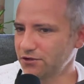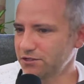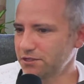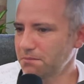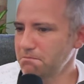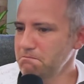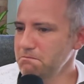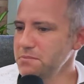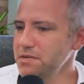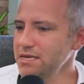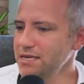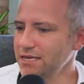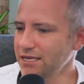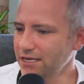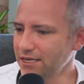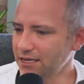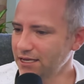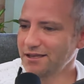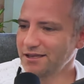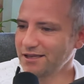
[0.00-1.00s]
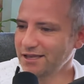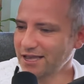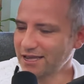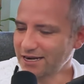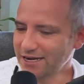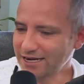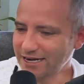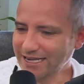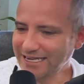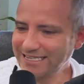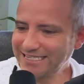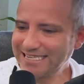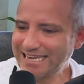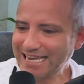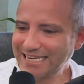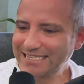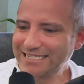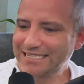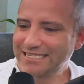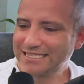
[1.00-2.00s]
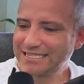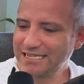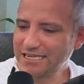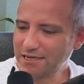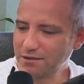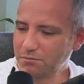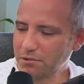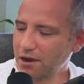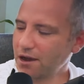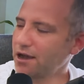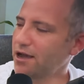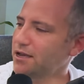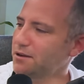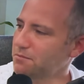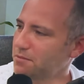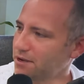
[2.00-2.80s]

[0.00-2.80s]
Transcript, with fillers: a me and an identity behind my